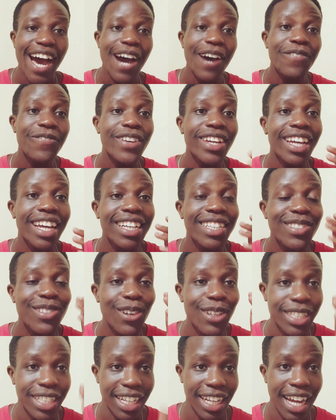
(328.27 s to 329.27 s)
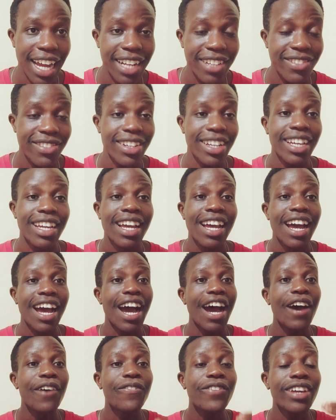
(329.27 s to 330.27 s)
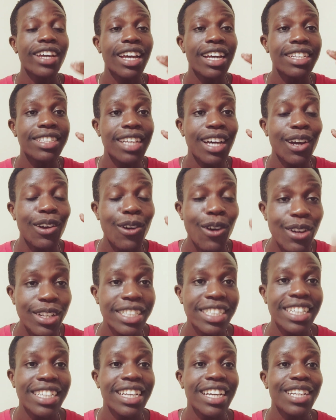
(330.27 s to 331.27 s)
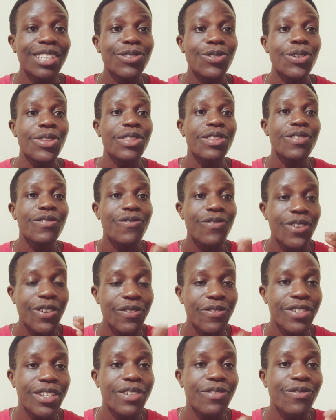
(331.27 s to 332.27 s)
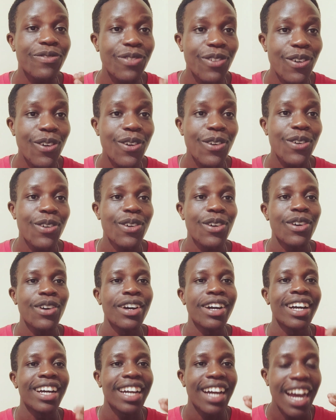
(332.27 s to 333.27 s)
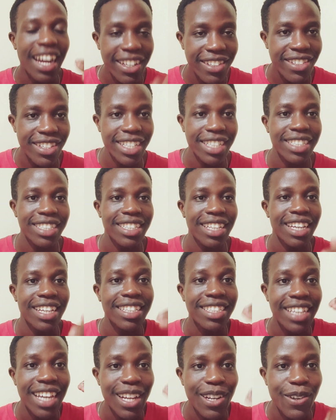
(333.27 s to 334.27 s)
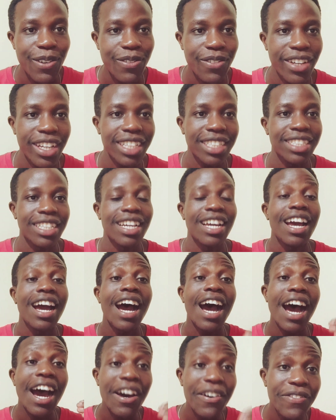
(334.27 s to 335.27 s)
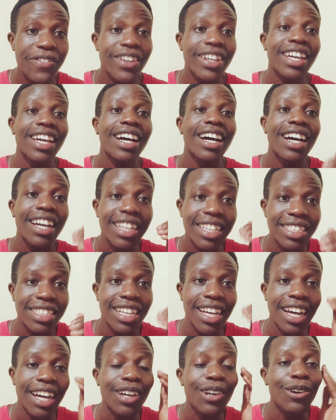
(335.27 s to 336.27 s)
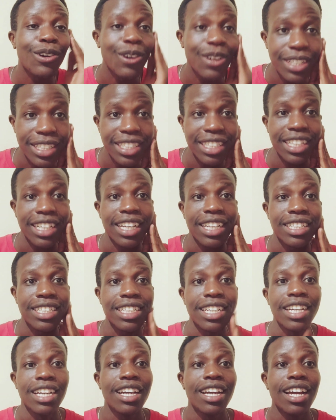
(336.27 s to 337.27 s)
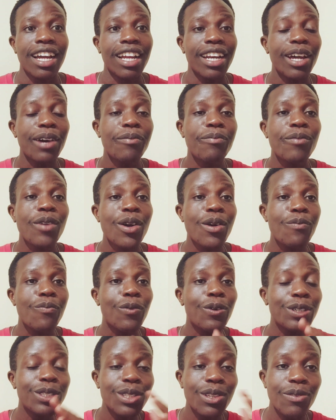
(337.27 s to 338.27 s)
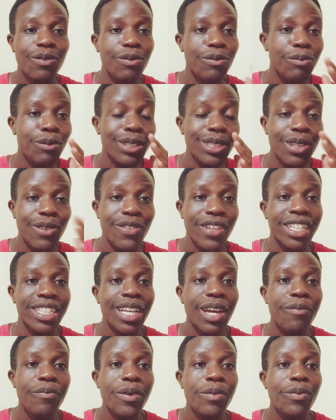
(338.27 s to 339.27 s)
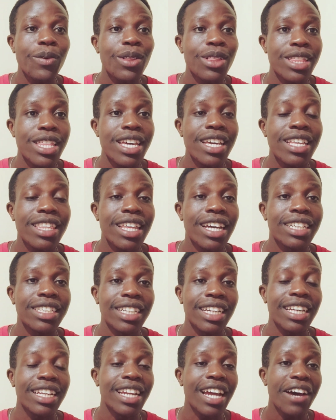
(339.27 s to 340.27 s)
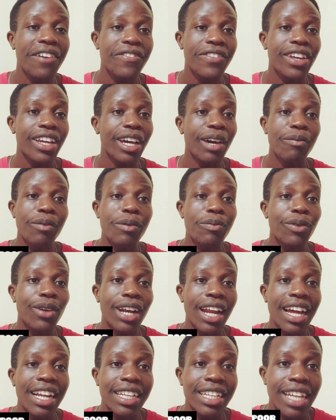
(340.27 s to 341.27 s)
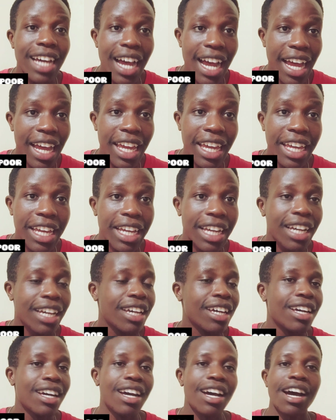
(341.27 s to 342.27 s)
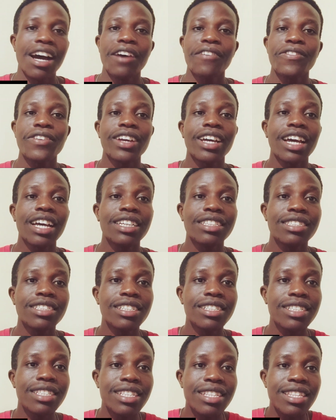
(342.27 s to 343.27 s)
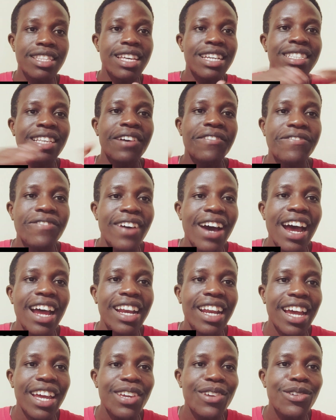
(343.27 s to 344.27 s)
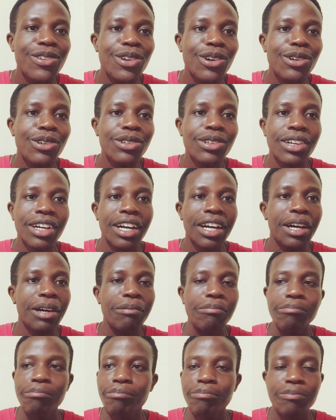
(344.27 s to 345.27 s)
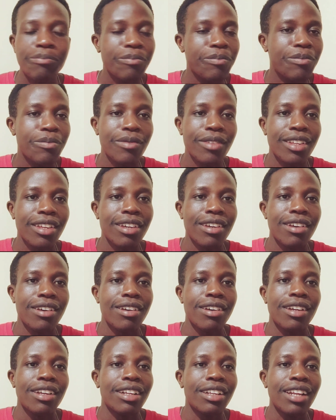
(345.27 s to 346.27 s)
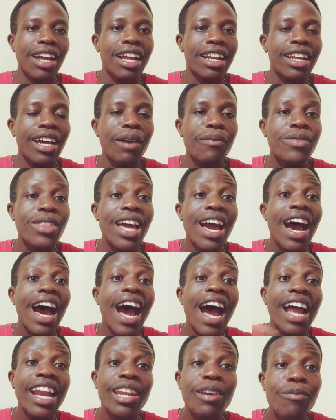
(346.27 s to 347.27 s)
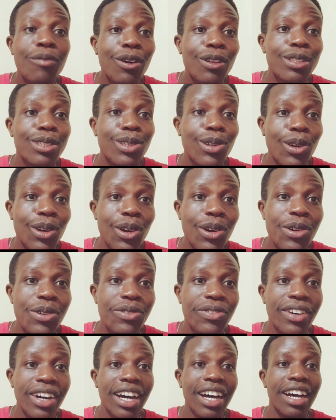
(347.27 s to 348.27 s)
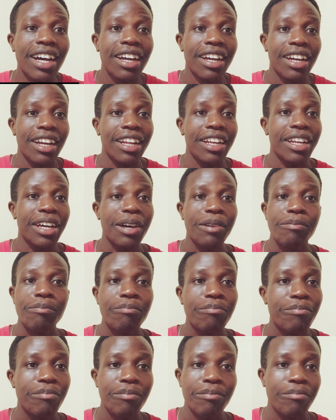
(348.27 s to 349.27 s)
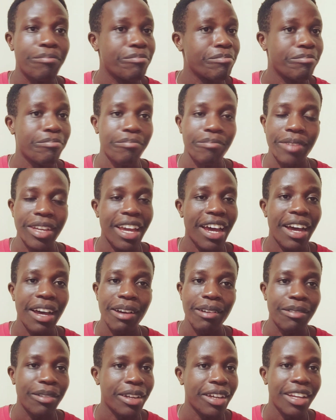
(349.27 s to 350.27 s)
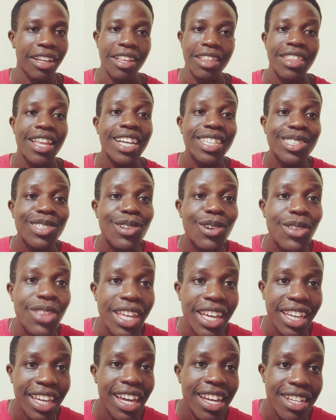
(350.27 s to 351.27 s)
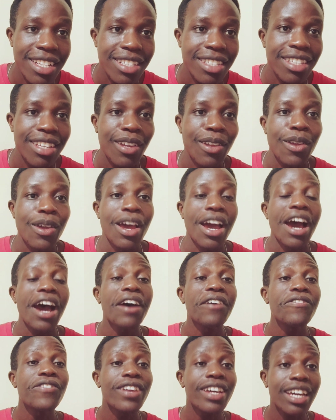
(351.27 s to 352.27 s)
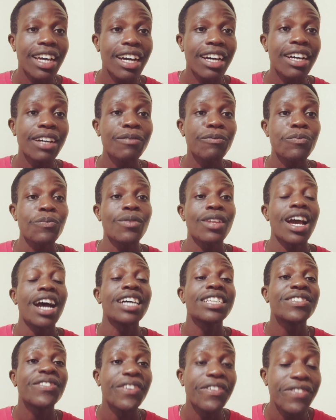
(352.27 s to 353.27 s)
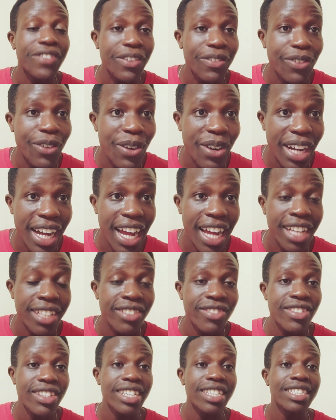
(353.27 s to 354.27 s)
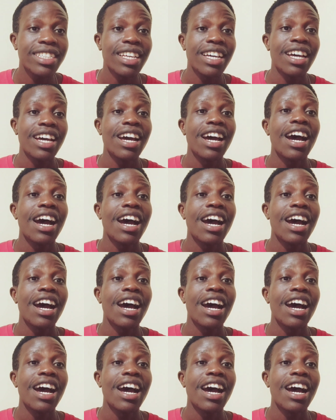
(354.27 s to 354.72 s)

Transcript: Africa is not a country. Africa is a continent with 54 countries inside of it. Africa is a continent. And most of the time people think that in Africa people are dying. Africa is just the savannah, you know. And there are animals all over. And yeah, that's not the case. Africa has 54 countries.